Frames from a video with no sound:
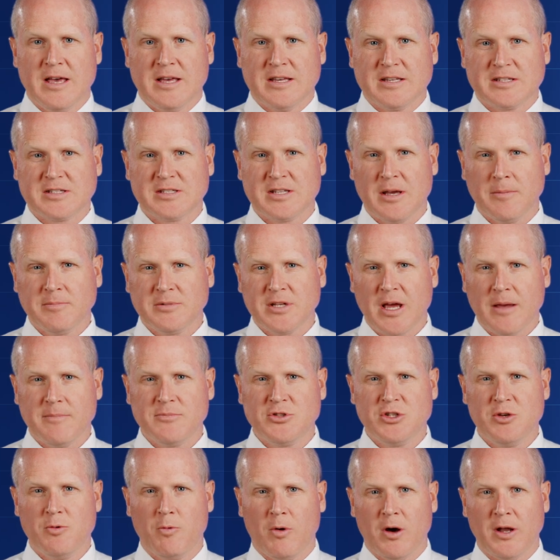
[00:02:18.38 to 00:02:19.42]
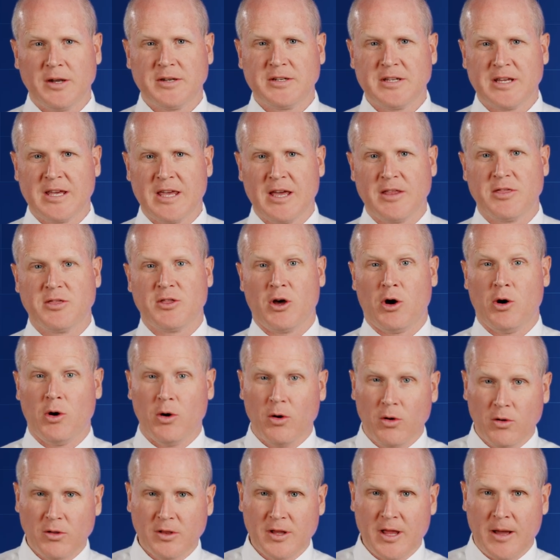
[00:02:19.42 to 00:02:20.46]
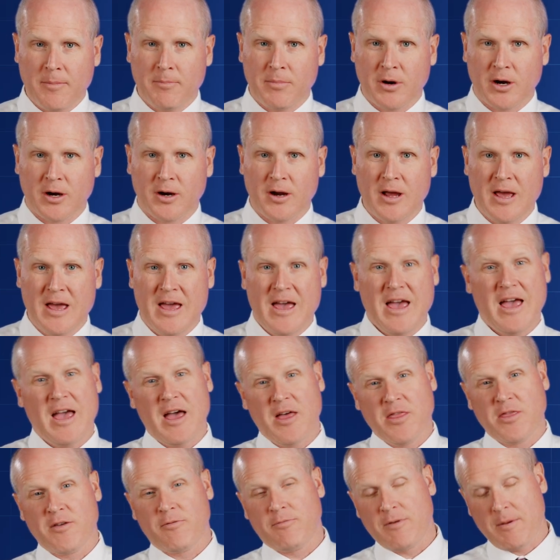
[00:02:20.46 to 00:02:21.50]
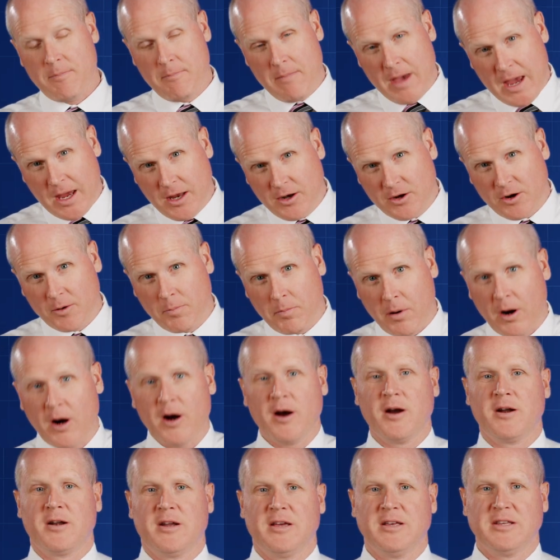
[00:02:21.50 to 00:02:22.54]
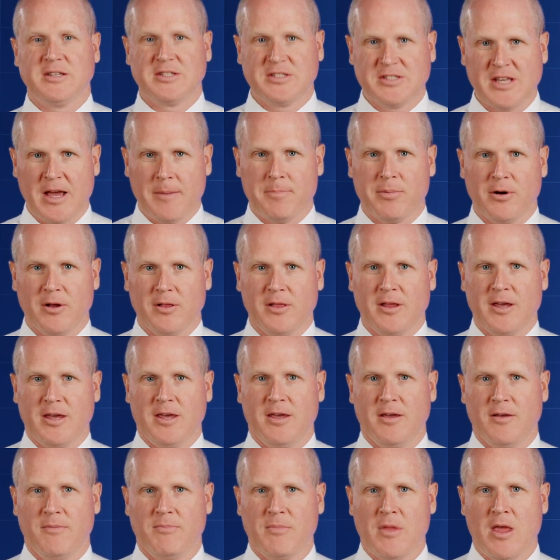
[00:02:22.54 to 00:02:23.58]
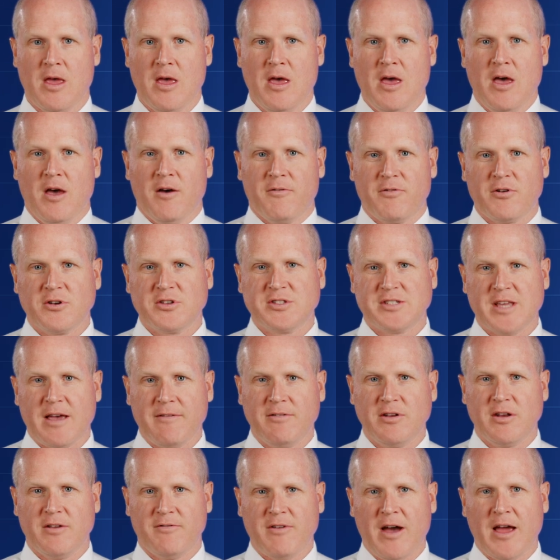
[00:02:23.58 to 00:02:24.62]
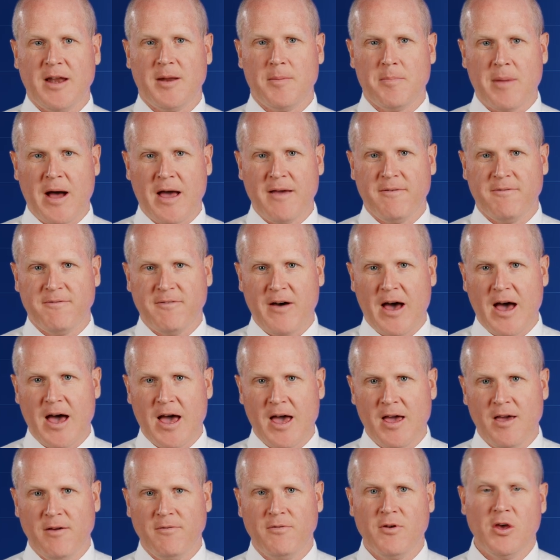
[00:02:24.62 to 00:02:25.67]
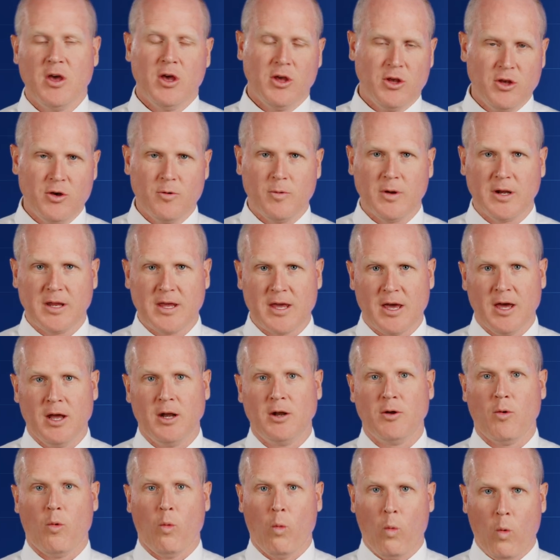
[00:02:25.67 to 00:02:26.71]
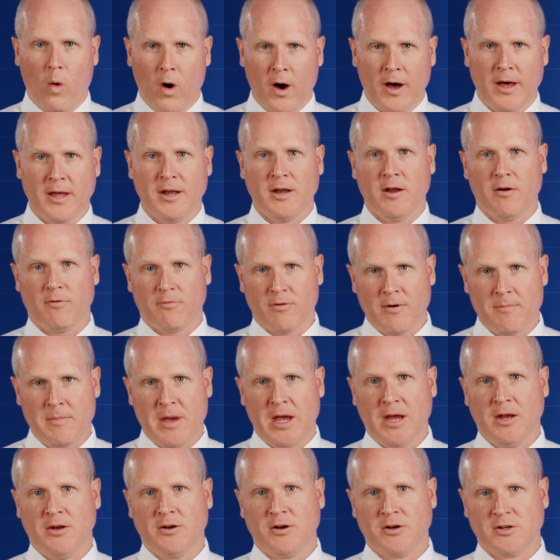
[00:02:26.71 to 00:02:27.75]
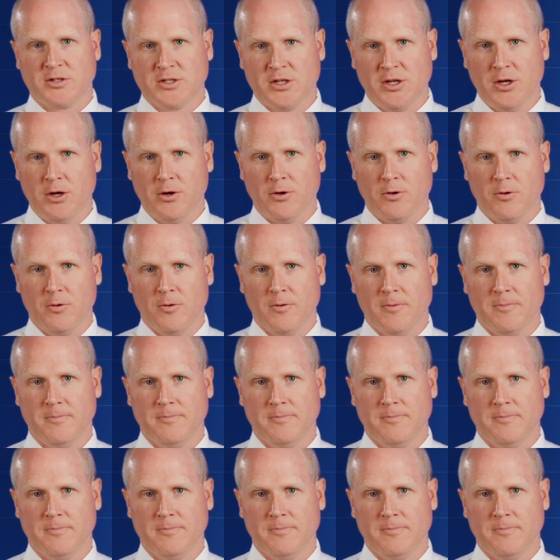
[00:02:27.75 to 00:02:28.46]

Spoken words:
sometimes you want to get the whole number and the remainder part separately. For 7 divided by 5, you would get 1 remainder 2.